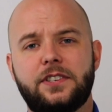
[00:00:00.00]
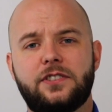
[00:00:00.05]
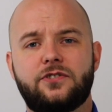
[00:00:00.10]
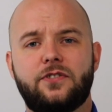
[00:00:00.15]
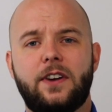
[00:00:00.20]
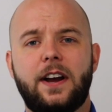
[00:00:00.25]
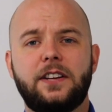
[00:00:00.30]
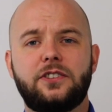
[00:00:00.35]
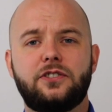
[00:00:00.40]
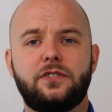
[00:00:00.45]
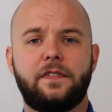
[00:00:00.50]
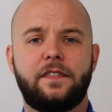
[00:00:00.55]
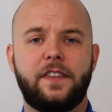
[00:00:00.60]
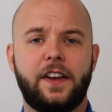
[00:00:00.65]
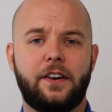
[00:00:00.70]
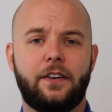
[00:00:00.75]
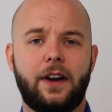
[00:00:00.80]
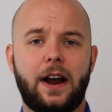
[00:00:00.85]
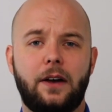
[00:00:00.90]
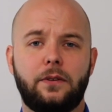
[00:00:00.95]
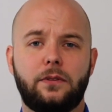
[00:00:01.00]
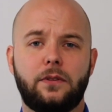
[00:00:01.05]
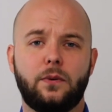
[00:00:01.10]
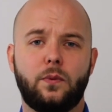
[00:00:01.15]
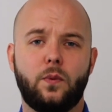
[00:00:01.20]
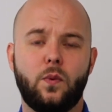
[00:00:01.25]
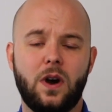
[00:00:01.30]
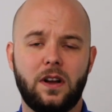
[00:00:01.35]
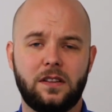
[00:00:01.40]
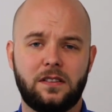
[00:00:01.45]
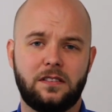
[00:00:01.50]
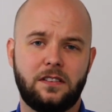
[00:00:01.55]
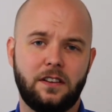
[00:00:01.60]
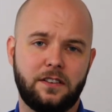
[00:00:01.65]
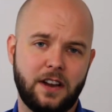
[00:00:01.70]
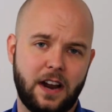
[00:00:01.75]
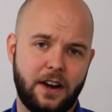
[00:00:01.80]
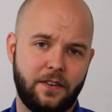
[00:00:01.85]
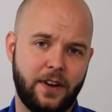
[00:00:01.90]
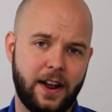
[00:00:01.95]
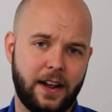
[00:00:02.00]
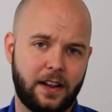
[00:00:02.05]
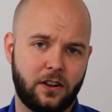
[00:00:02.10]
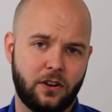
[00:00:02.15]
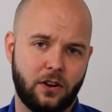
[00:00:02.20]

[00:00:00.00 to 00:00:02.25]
is trying to figure out what the direct